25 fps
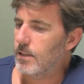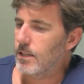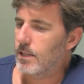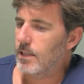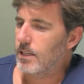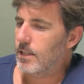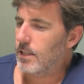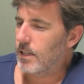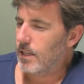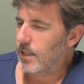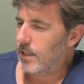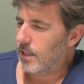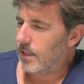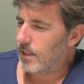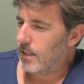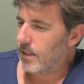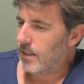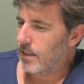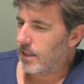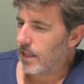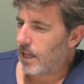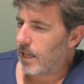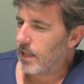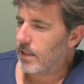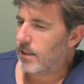
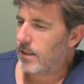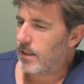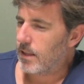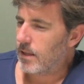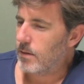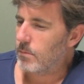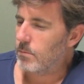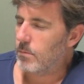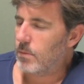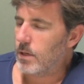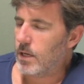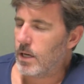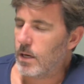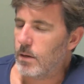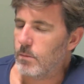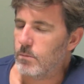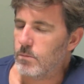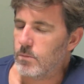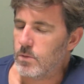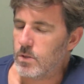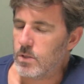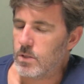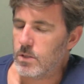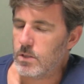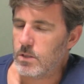that then
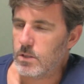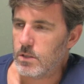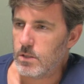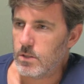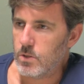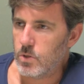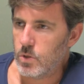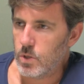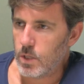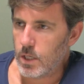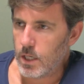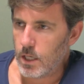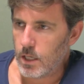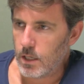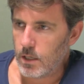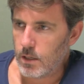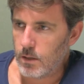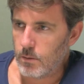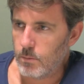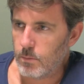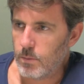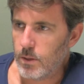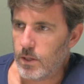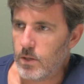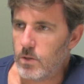becomes
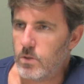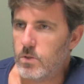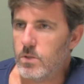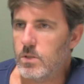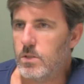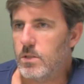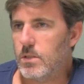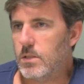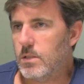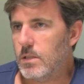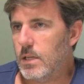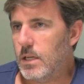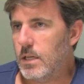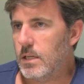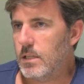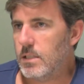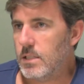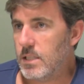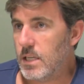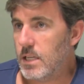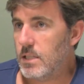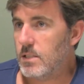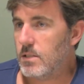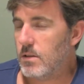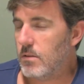tricky, because in a
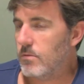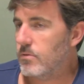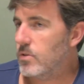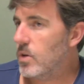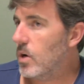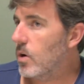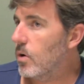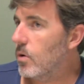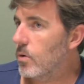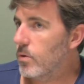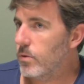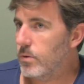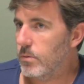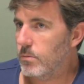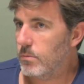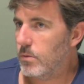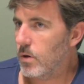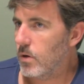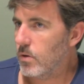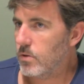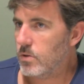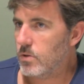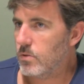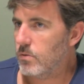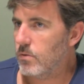sense I've told them
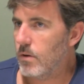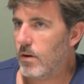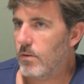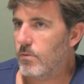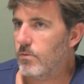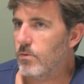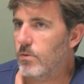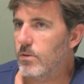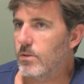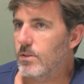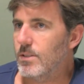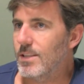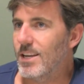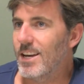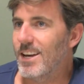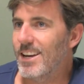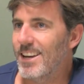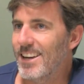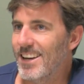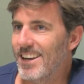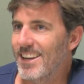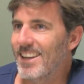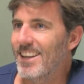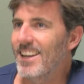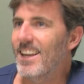not to reference
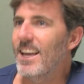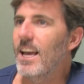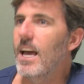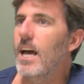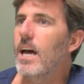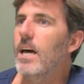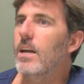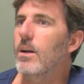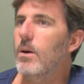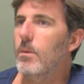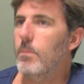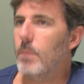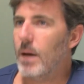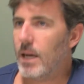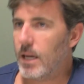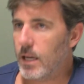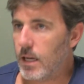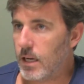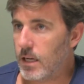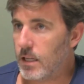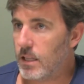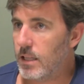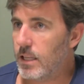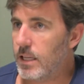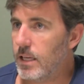and I make
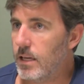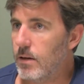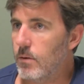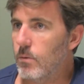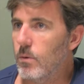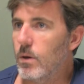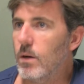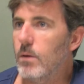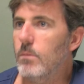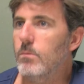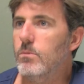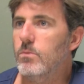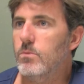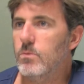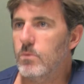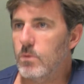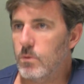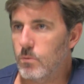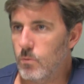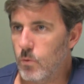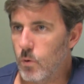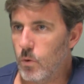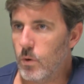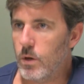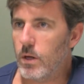it clear when
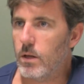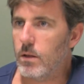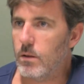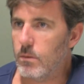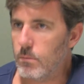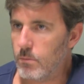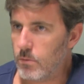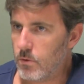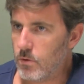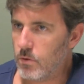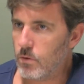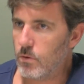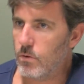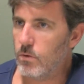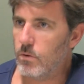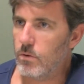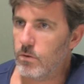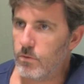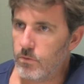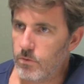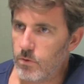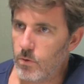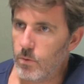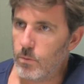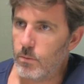I'm walking them through
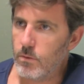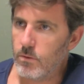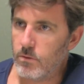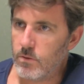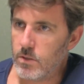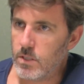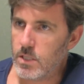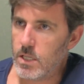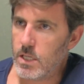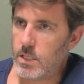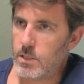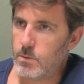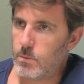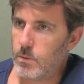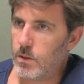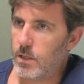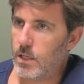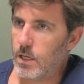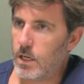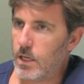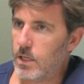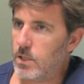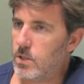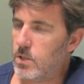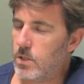the form of assessment
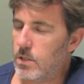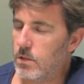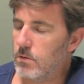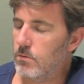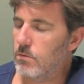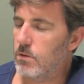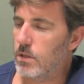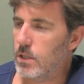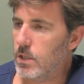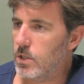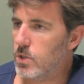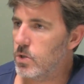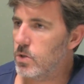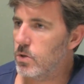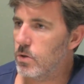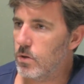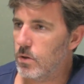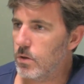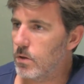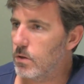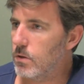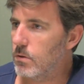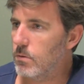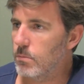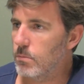that actually really shouldn't